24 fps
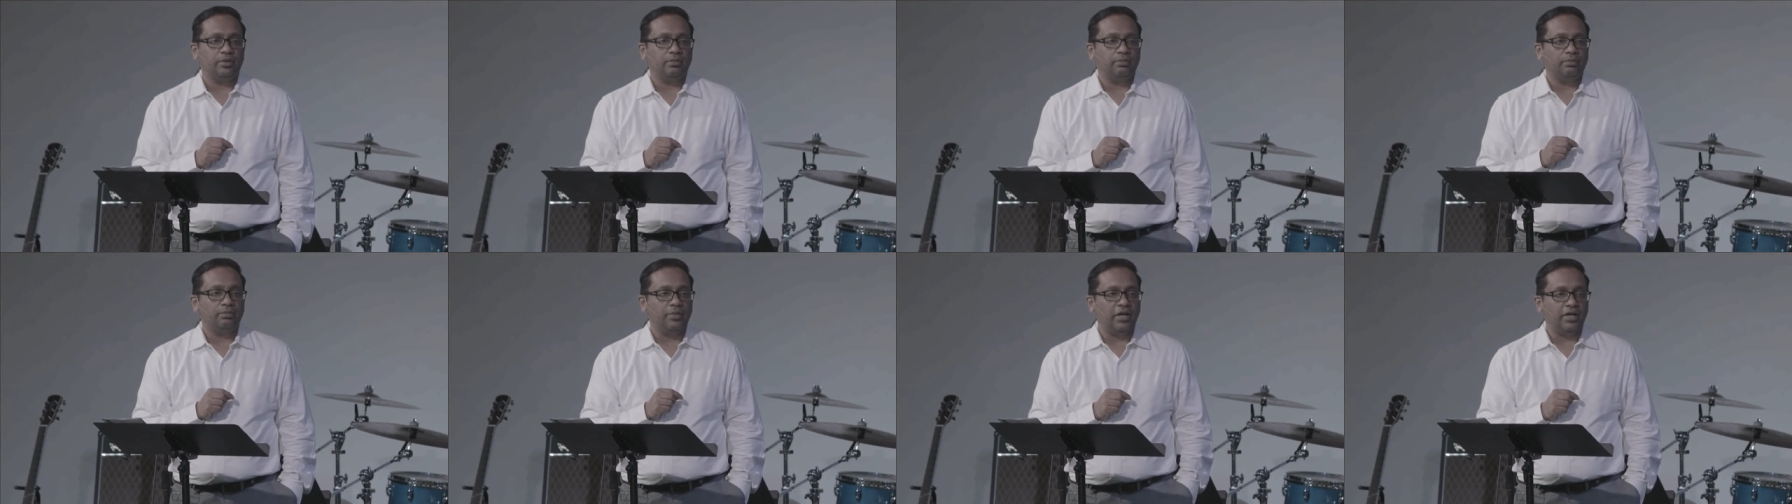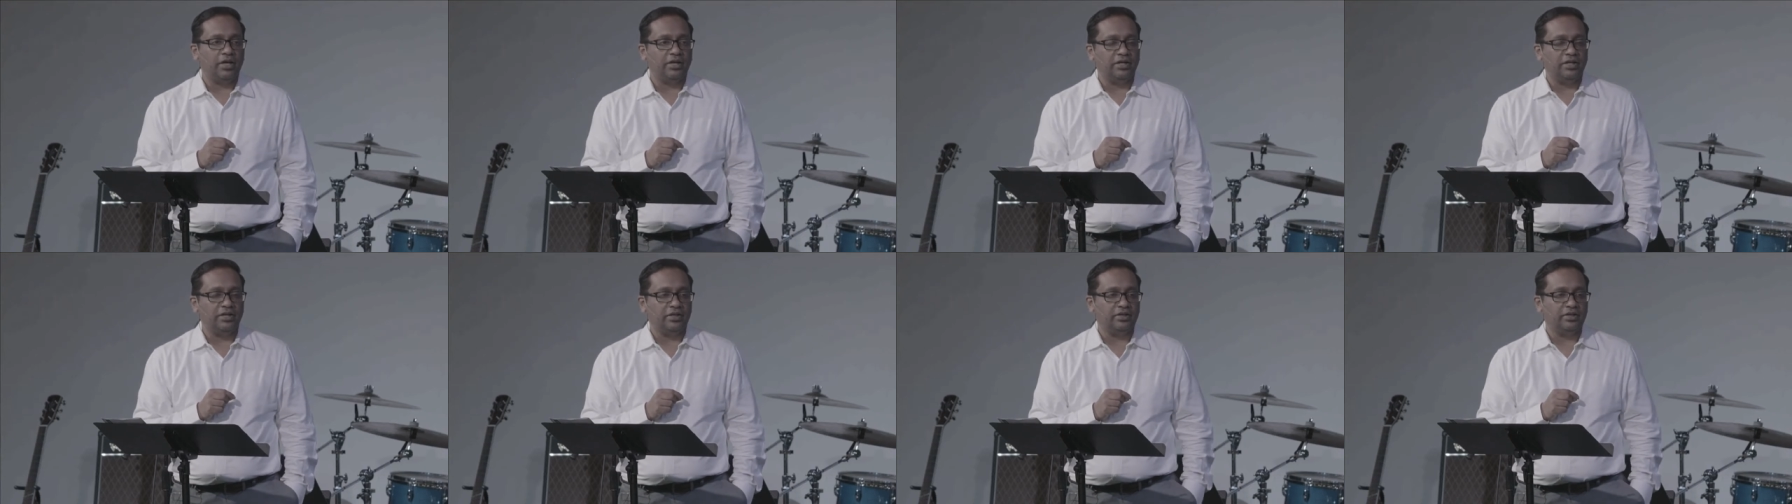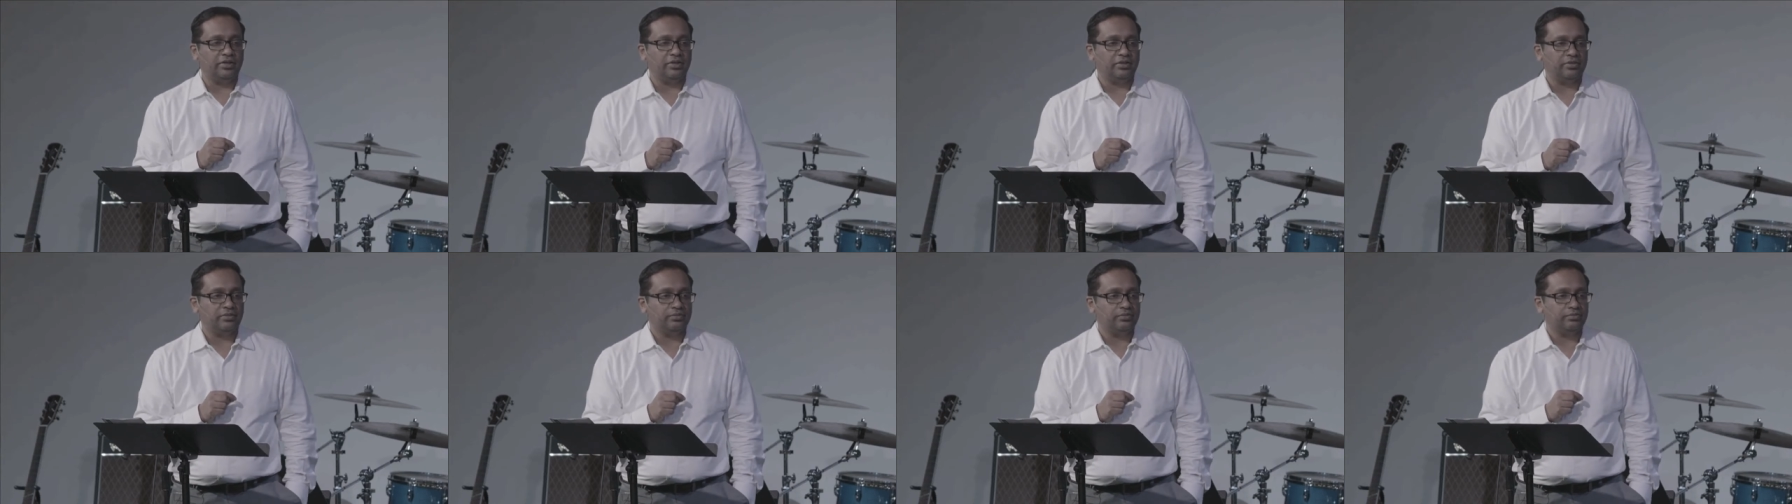many
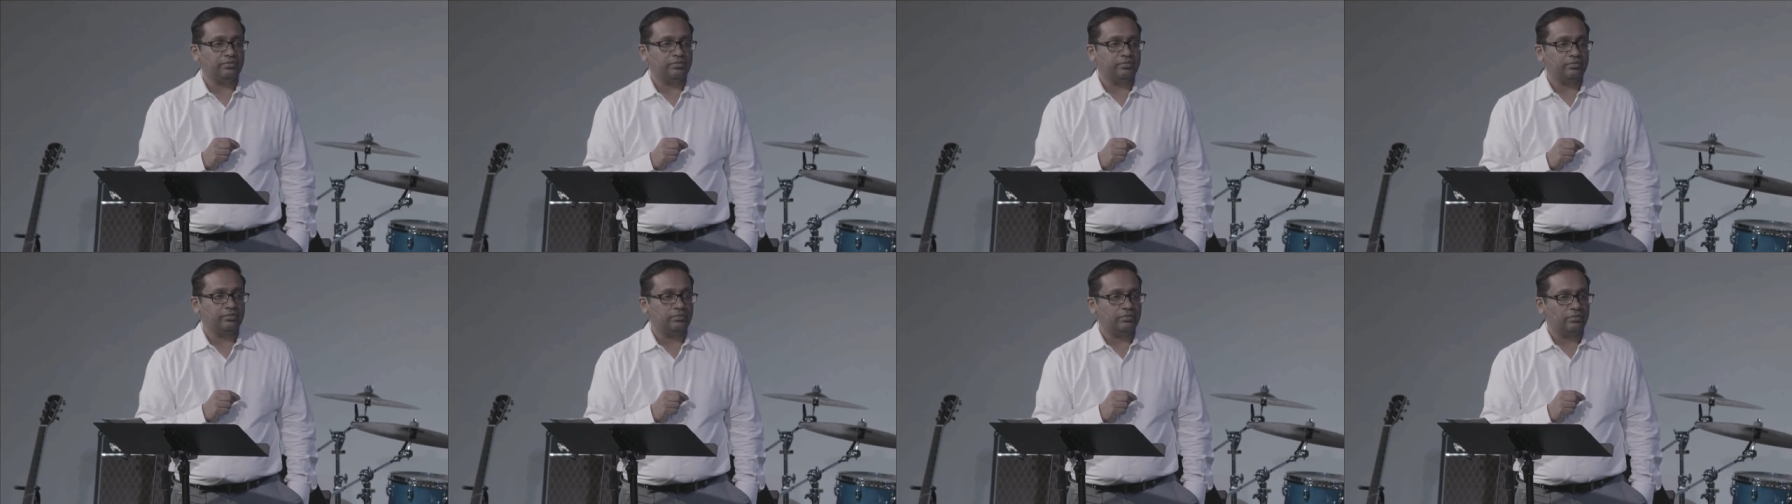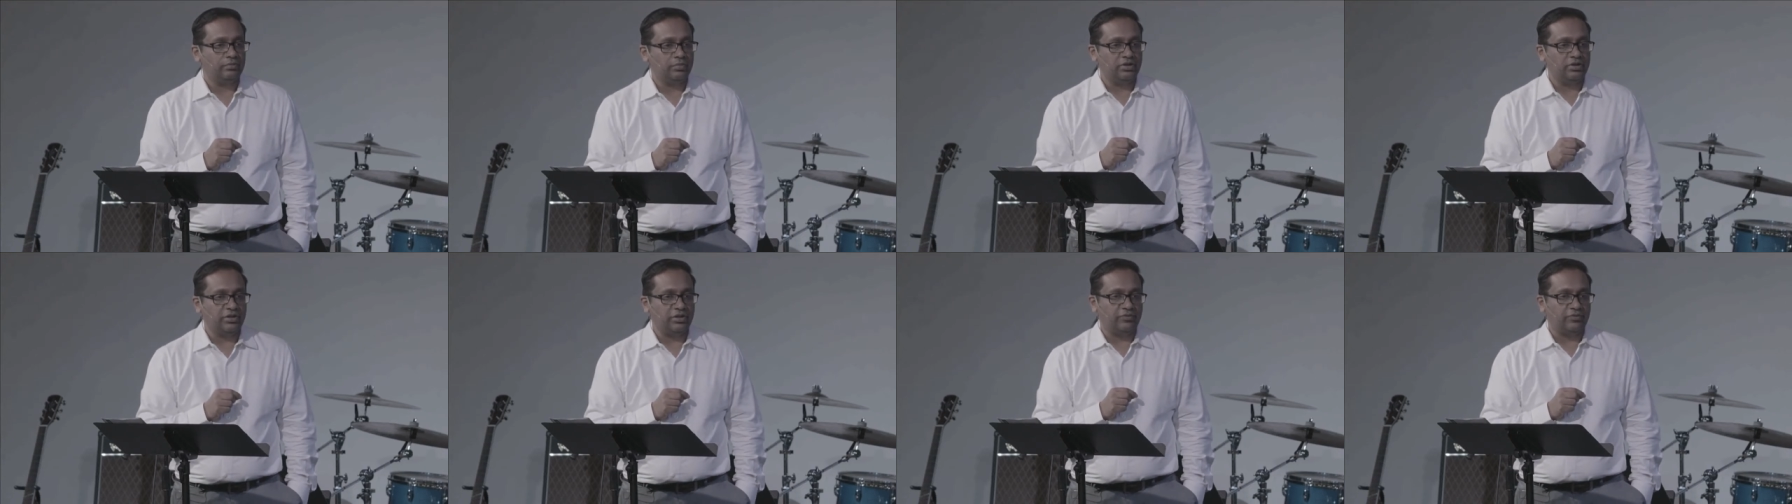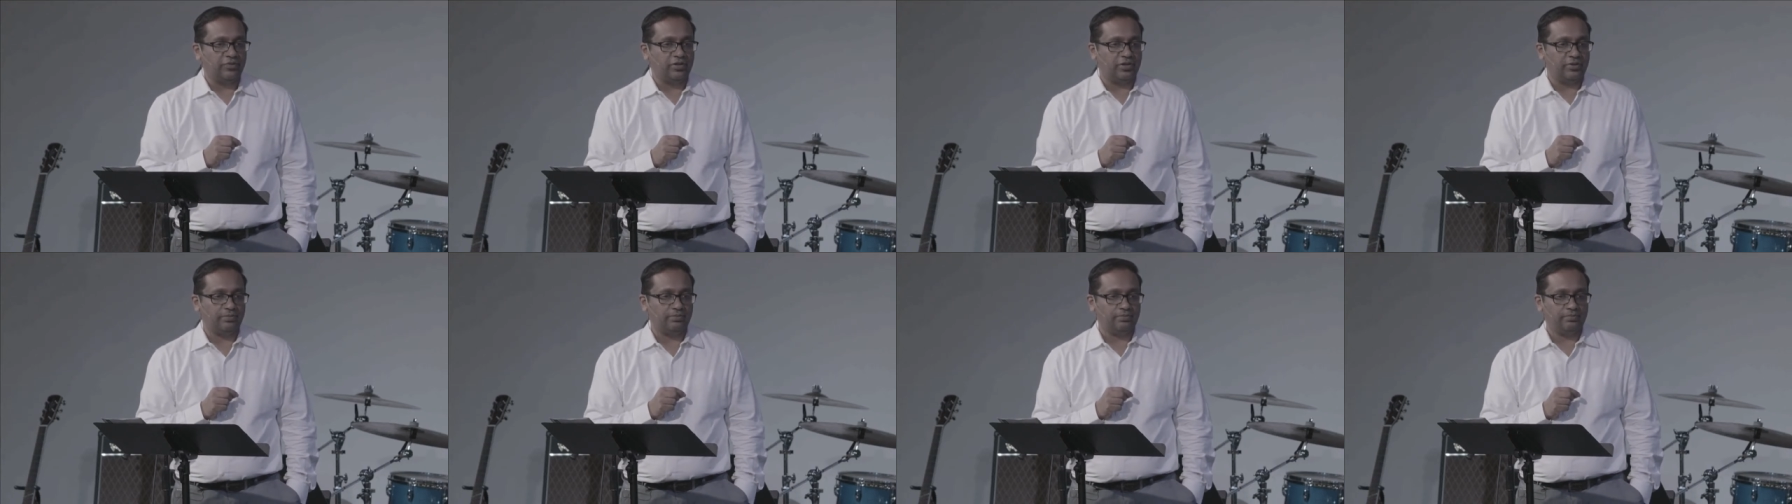
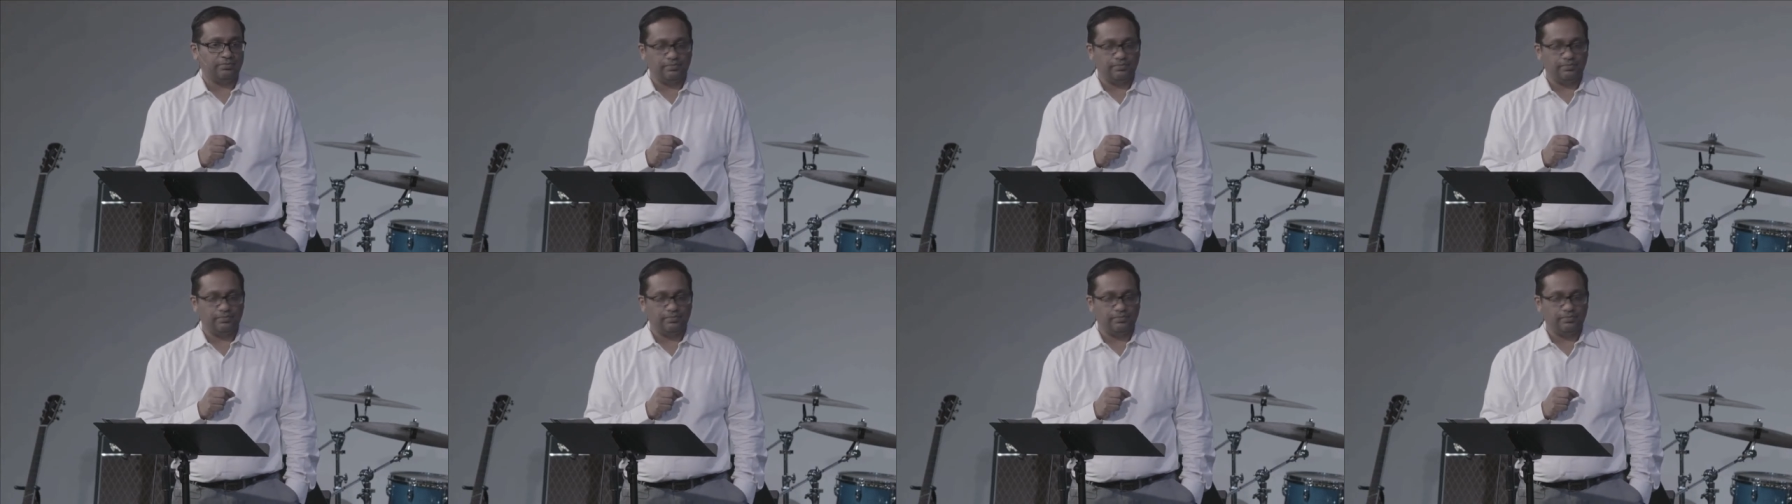believed him.